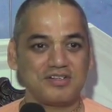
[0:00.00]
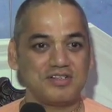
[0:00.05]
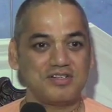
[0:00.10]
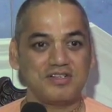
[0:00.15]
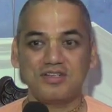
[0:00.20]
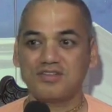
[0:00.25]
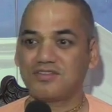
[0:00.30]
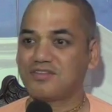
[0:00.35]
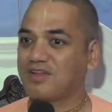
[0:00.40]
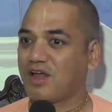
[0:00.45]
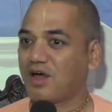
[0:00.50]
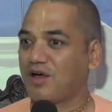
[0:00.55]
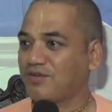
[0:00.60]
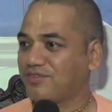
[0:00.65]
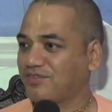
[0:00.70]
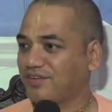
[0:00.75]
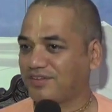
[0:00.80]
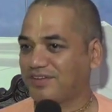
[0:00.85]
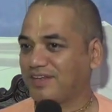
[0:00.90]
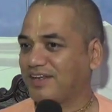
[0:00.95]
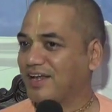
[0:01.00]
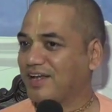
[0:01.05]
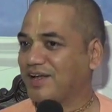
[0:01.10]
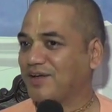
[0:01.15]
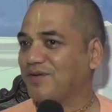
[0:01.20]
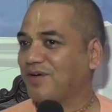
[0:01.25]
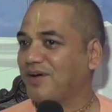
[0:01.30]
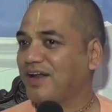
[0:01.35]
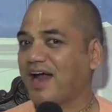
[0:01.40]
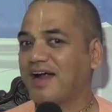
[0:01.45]
He's now, Kshatriya
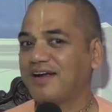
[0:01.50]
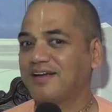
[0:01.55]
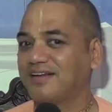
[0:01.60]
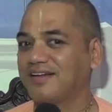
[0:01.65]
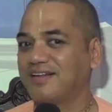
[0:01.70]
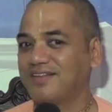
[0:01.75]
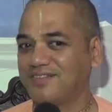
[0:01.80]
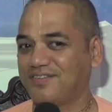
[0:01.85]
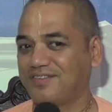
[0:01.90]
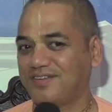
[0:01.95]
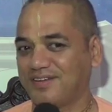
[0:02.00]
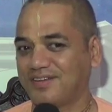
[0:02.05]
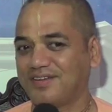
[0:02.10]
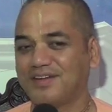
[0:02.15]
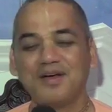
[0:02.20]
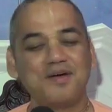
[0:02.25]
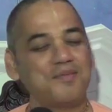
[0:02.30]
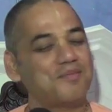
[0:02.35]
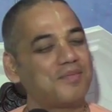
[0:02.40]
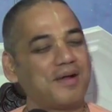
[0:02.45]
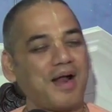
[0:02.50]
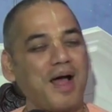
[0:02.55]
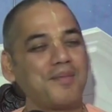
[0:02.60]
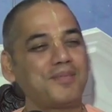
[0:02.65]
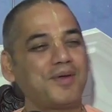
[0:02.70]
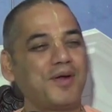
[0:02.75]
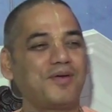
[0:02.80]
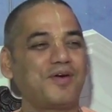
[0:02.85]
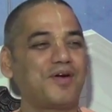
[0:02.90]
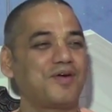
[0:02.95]
cannot handle insult.
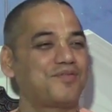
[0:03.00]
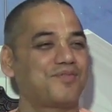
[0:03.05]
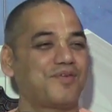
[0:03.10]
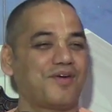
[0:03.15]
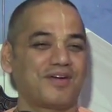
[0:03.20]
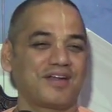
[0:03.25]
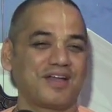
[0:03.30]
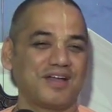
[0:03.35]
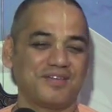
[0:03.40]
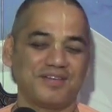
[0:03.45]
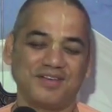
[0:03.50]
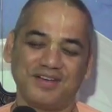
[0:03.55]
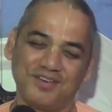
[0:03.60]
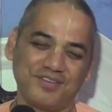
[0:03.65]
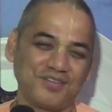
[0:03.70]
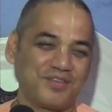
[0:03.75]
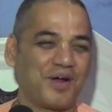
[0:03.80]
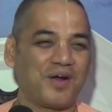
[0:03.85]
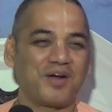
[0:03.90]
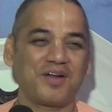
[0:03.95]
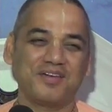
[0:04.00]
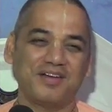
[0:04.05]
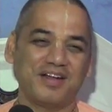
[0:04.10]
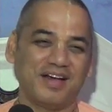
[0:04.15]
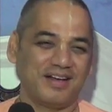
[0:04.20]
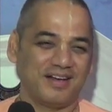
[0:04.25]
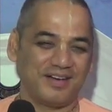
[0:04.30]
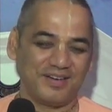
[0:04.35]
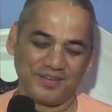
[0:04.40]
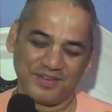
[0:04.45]
Brahmana would have forgiven. He should not have
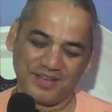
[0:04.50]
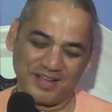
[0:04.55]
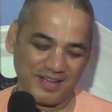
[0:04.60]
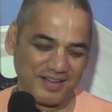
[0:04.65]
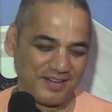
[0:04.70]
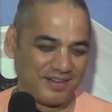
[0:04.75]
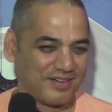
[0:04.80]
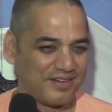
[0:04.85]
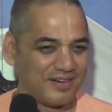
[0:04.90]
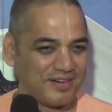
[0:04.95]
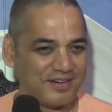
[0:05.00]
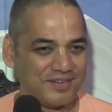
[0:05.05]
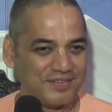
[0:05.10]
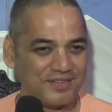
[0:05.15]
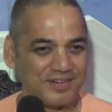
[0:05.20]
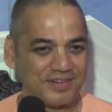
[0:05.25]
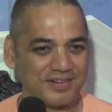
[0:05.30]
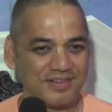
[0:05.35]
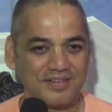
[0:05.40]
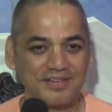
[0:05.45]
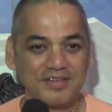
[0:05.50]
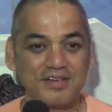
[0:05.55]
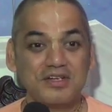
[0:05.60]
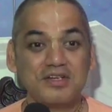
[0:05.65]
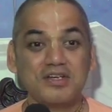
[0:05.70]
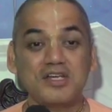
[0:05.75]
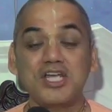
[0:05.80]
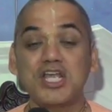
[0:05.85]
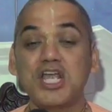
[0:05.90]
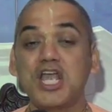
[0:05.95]
done it, okay.
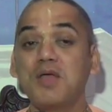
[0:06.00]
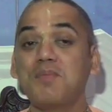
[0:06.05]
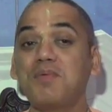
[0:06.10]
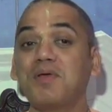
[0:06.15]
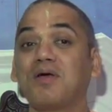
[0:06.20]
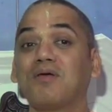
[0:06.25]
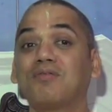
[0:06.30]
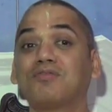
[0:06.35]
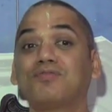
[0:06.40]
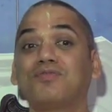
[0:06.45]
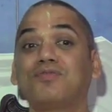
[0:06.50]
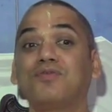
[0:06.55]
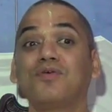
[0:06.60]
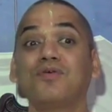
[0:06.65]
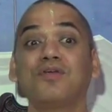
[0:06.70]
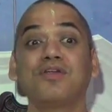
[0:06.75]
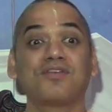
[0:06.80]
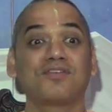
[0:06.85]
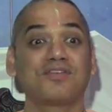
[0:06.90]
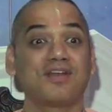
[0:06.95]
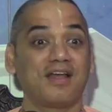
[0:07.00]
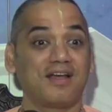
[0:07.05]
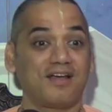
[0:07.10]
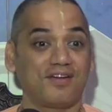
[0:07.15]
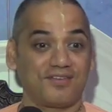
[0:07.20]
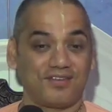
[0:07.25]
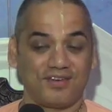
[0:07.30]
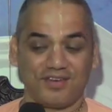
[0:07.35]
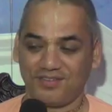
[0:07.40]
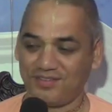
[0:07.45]
He becomes furious like a
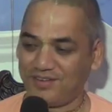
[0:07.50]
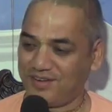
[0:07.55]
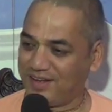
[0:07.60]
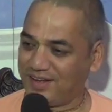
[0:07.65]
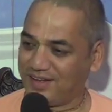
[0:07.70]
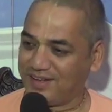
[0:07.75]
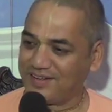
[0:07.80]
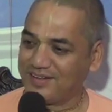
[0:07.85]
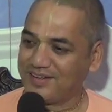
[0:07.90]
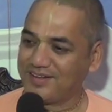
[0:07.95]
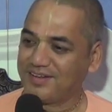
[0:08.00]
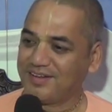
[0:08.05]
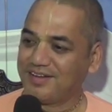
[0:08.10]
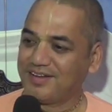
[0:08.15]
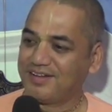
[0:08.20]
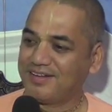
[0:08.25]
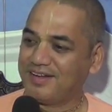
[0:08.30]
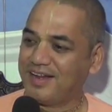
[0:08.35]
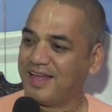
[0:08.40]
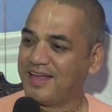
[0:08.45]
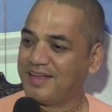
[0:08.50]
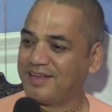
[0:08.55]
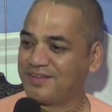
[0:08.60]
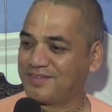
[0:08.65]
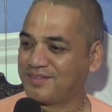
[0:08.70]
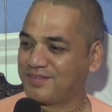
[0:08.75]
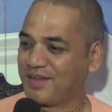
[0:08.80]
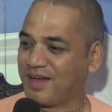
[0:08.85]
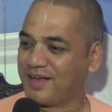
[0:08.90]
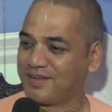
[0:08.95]
Kshatriya. take
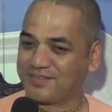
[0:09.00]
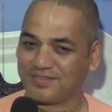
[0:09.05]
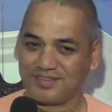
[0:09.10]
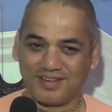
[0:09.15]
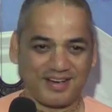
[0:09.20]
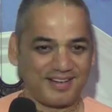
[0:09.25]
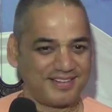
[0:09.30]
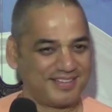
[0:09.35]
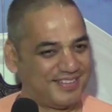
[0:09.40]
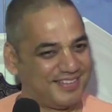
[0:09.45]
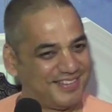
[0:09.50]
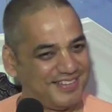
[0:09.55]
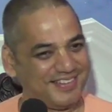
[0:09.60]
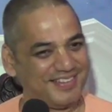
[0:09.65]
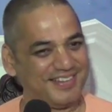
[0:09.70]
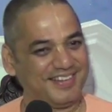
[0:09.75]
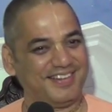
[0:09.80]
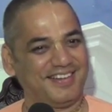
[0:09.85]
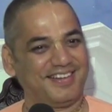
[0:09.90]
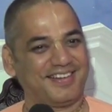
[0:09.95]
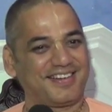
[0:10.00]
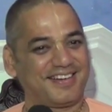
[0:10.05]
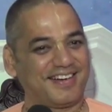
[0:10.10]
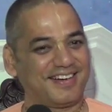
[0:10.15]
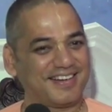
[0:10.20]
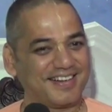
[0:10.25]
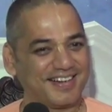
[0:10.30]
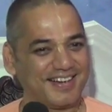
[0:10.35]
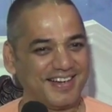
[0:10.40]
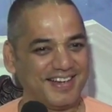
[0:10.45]
his astras,
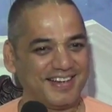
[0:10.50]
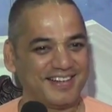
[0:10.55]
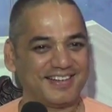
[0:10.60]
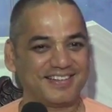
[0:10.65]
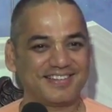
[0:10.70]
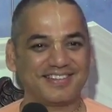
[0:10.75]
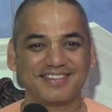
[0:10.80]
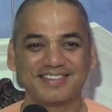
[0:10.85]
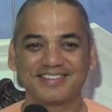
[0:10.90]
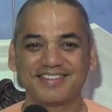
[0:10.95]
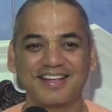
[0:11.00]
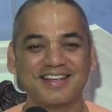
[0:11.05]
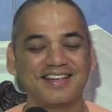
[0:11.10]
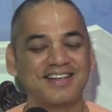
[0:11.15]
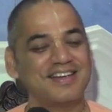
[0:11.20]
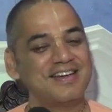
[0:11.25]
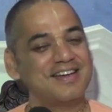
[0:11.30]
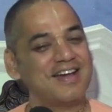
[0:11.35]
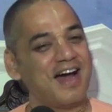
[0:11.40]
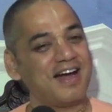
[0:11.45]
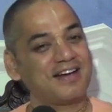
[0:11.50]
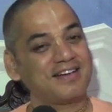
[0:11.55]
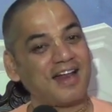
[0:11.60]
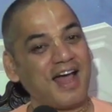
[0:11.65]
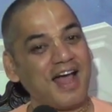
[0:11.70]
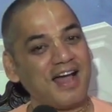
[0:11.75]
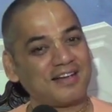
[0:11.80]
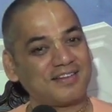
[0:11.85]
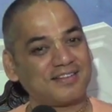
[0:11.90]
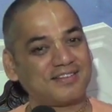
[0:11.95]
Kadaga and other thing,
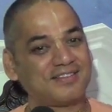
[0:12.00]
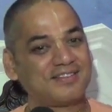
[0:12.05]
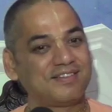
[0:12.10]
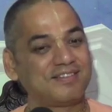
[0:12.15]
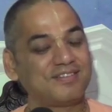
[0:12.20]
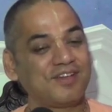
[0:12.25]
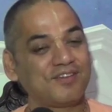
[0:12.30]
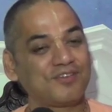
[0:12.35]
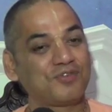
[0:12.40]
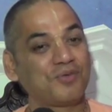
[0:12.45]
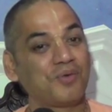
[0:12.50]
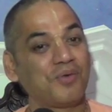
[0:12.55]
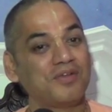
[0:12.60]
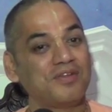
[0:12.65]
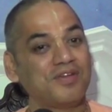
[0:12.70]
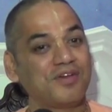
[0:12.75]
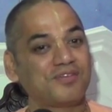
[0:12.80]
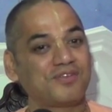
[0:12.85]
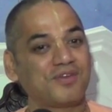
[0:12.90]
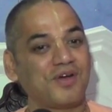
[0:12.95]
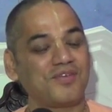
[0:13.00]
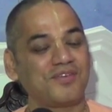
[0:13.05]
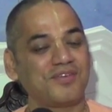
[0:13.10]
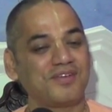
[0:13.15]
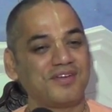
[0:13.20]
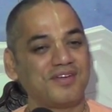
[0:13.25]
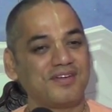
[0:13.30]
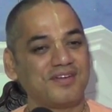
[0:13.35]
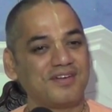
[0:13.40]
attacks the soldiers of